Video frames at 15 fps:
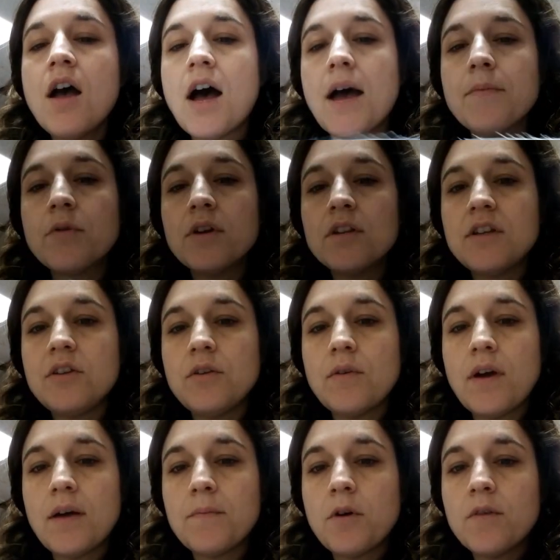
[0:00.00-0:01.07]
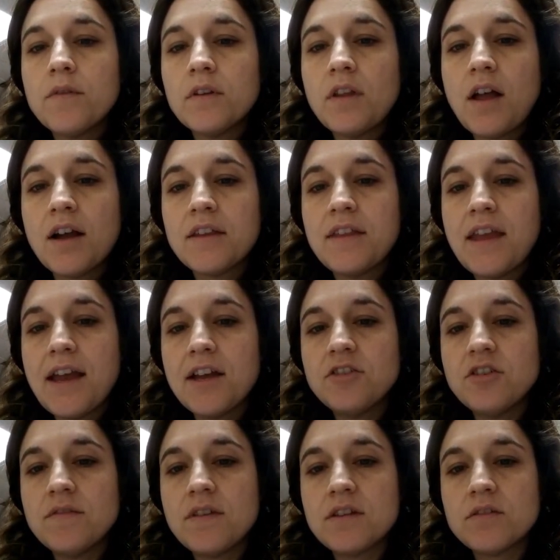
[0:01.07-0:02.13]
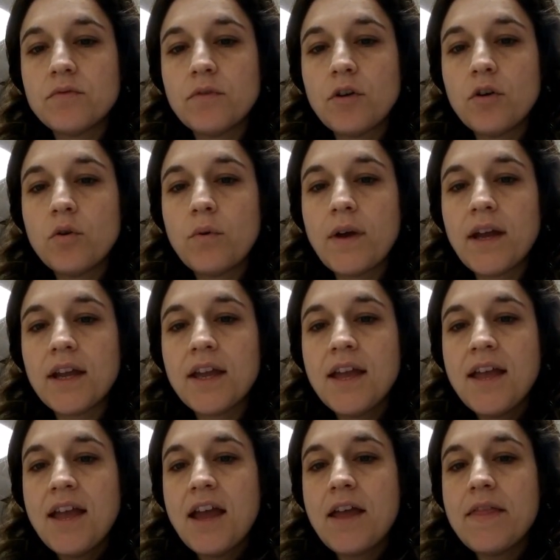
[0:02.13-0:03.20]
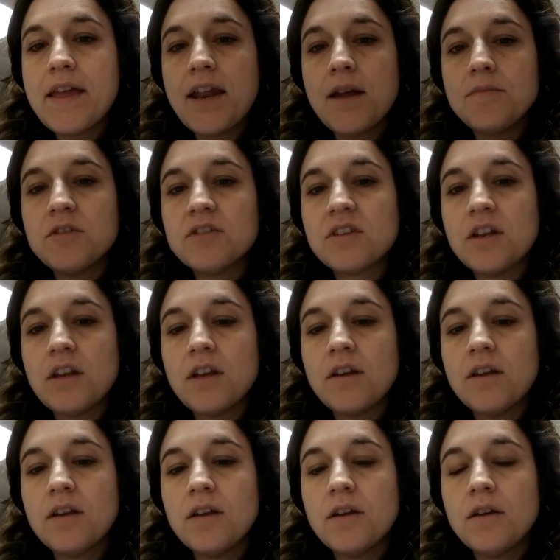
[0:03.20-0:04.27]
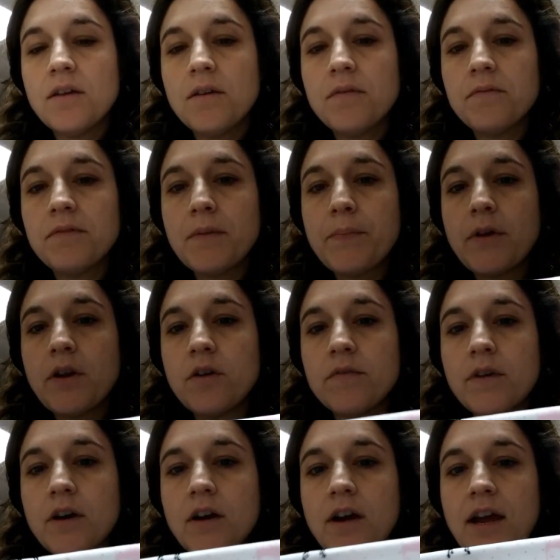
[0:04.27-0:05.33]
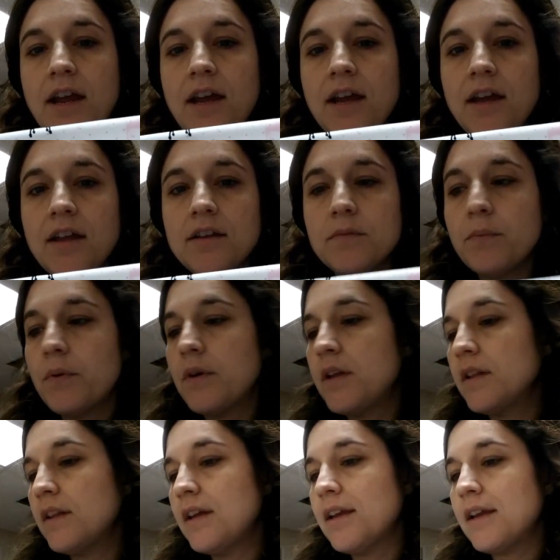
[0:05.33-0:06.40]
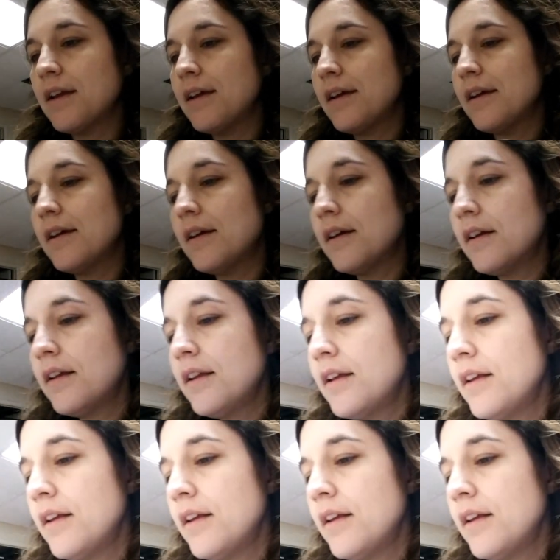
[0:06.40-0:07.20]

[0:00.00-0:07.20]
I'm going to overlock the edge of this real quick, and then I'm just going to flip it over and put like a,